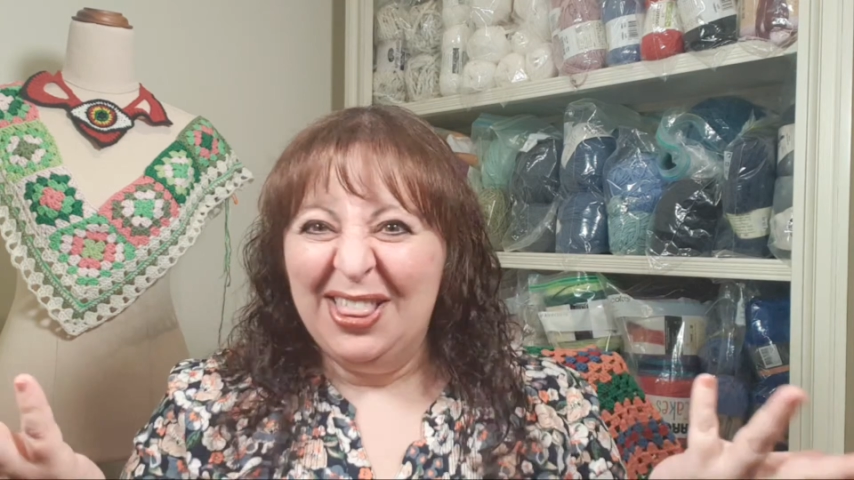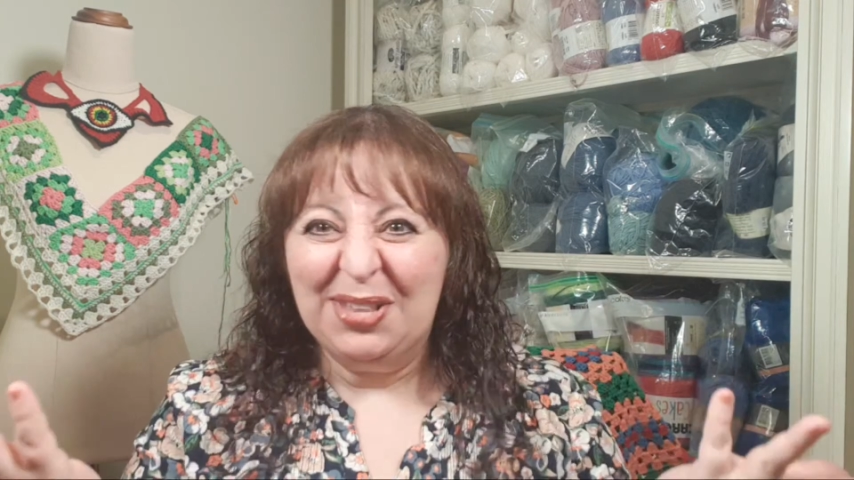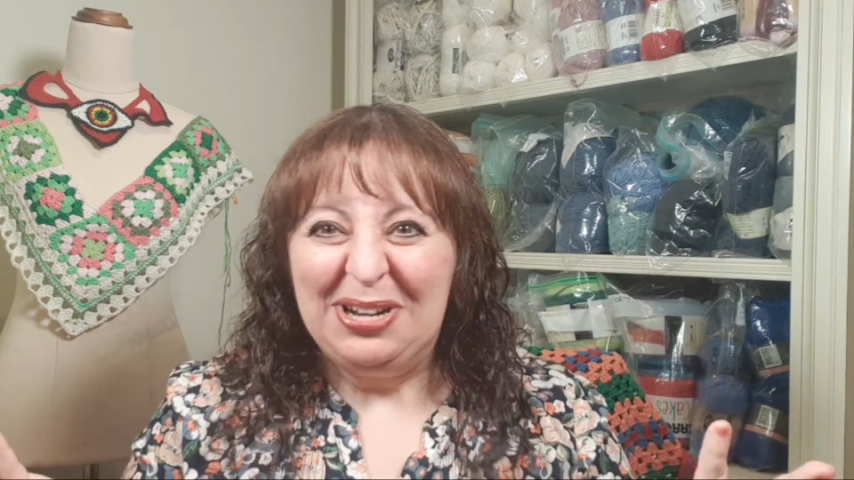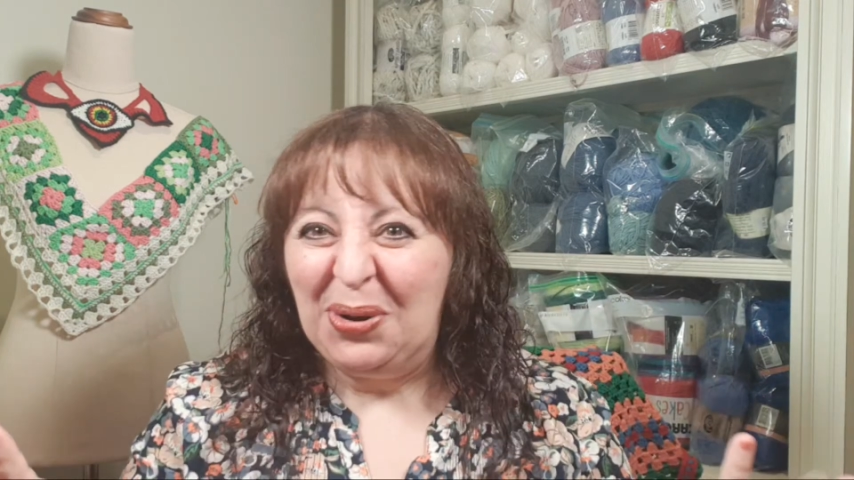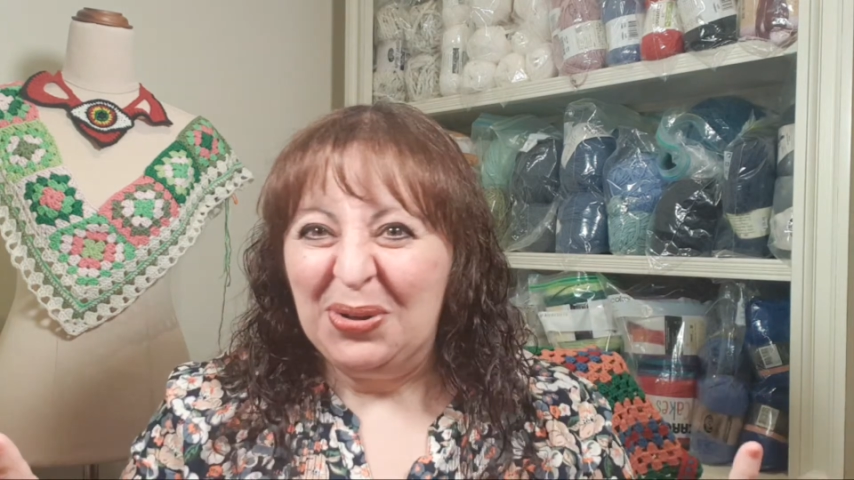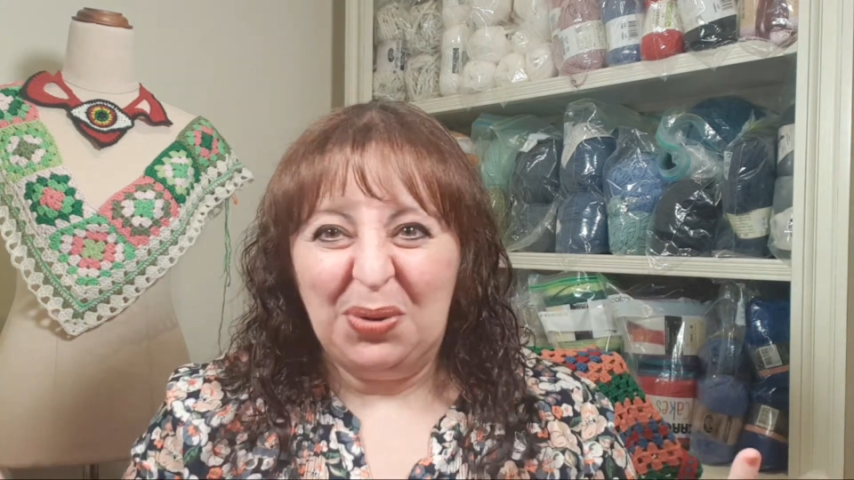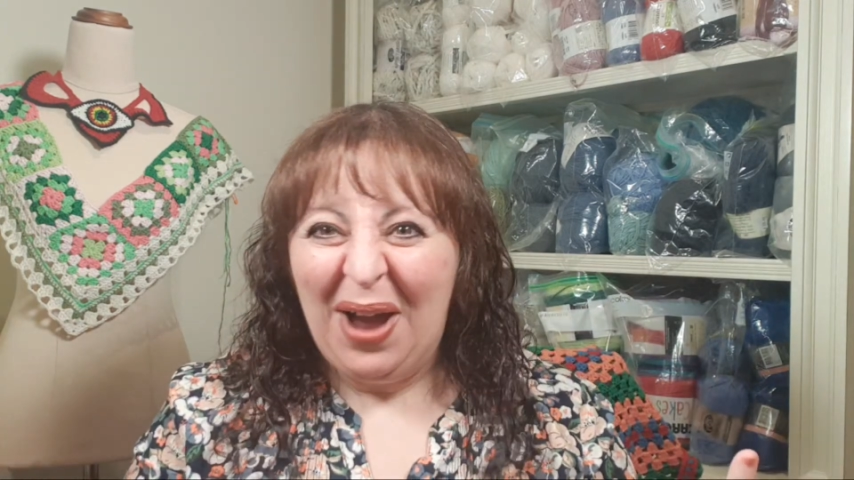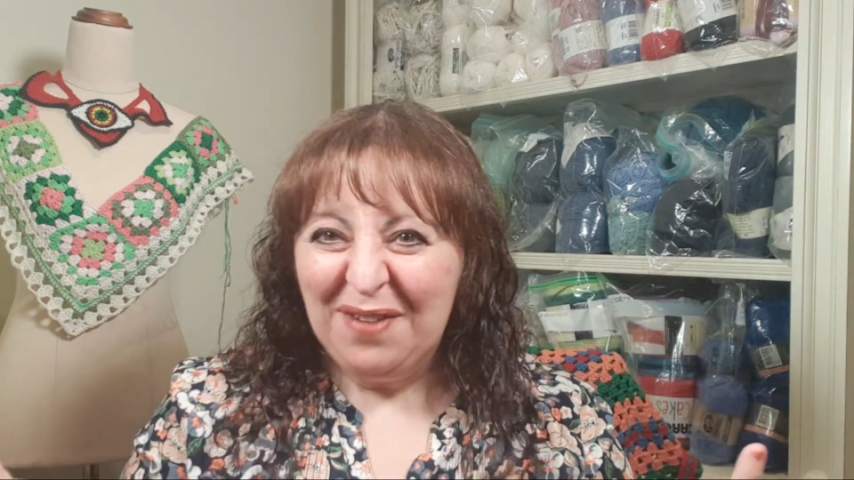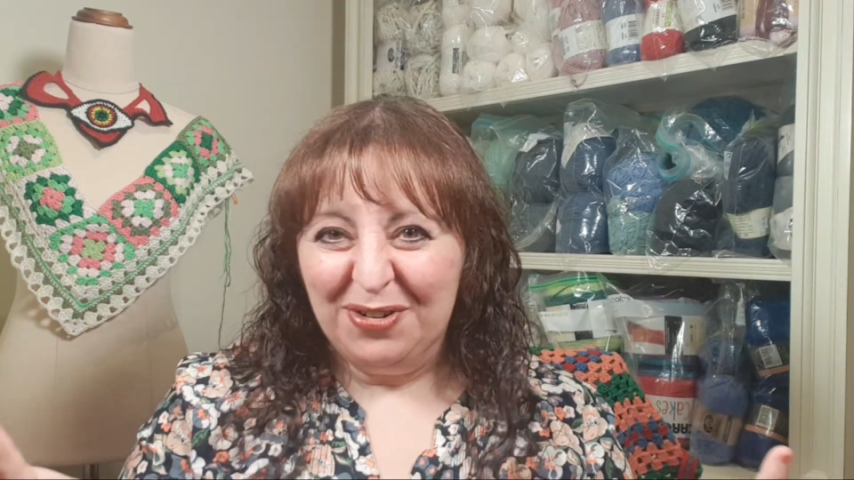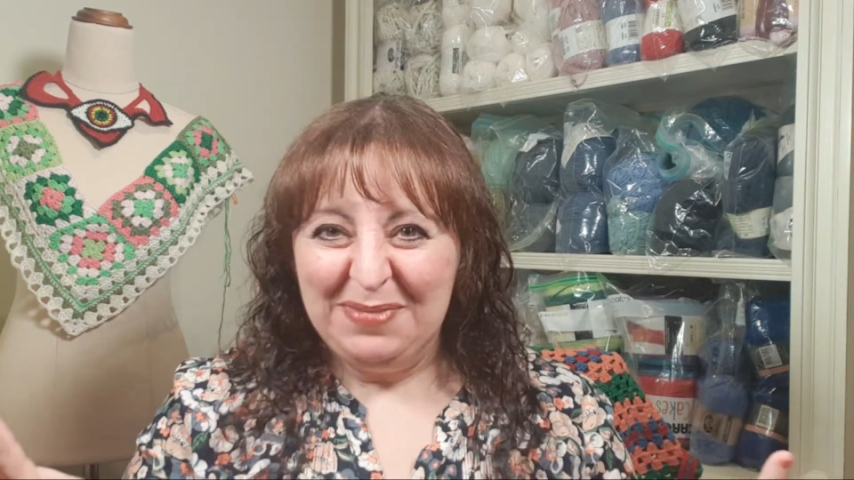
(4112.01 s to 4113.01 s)
3 doors
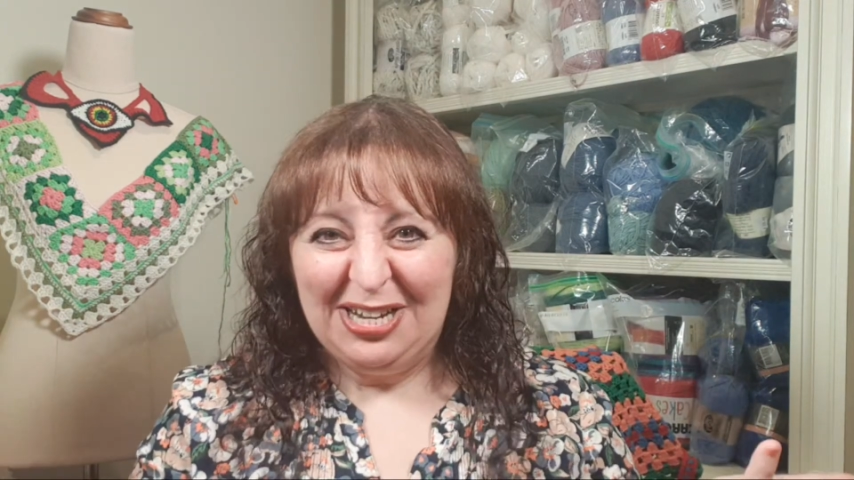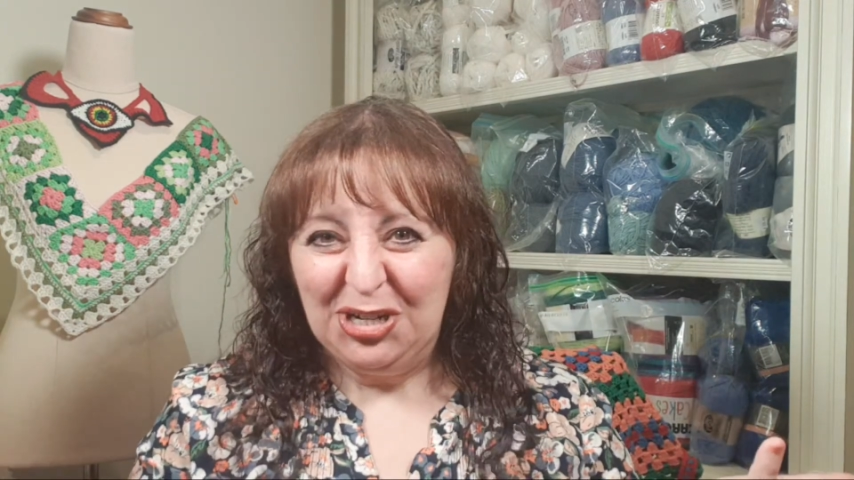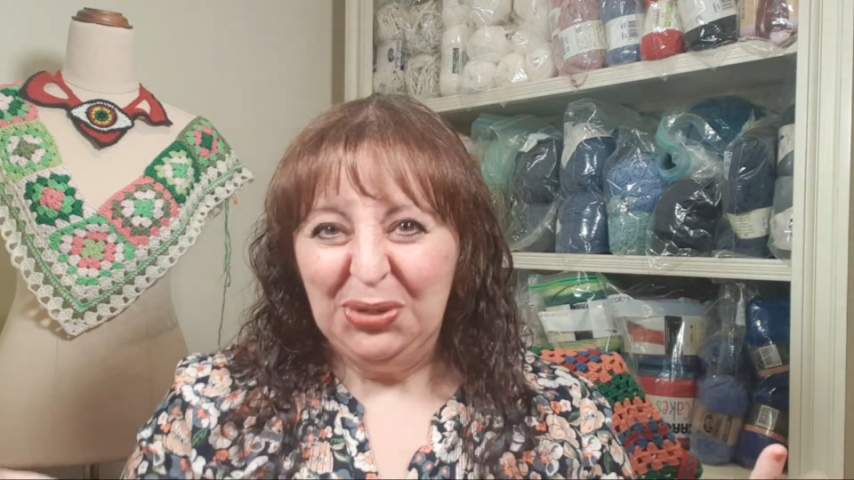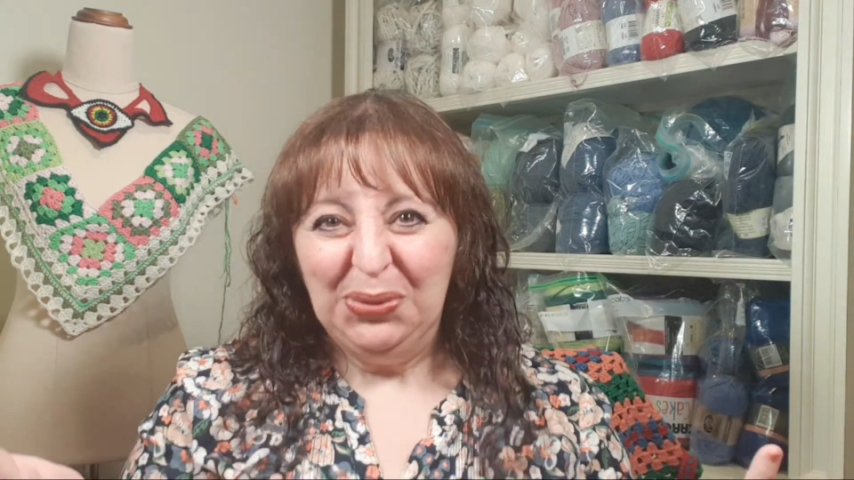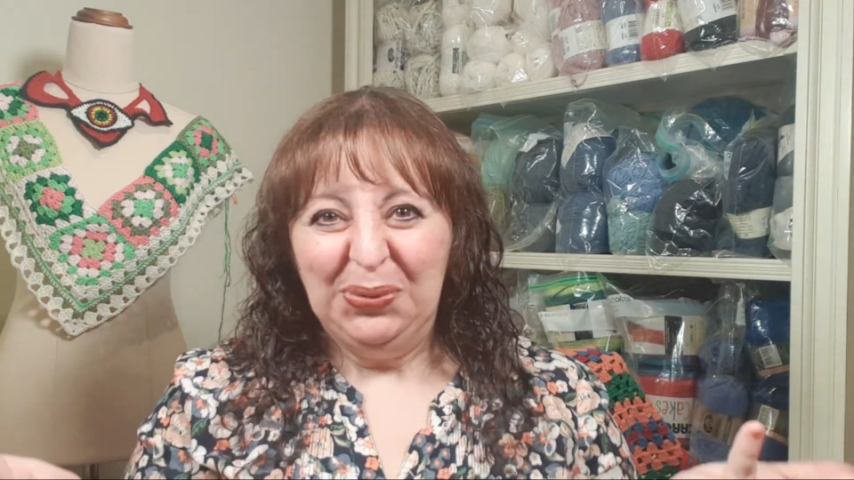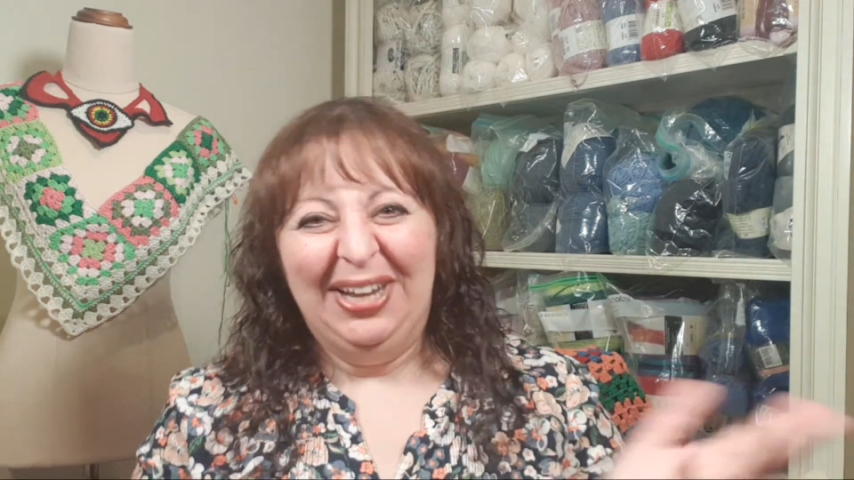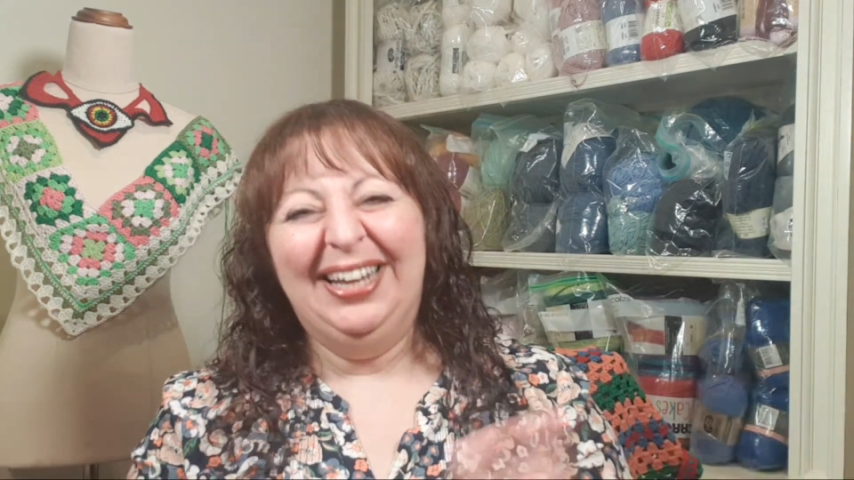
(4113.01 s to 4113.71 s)
away from me too.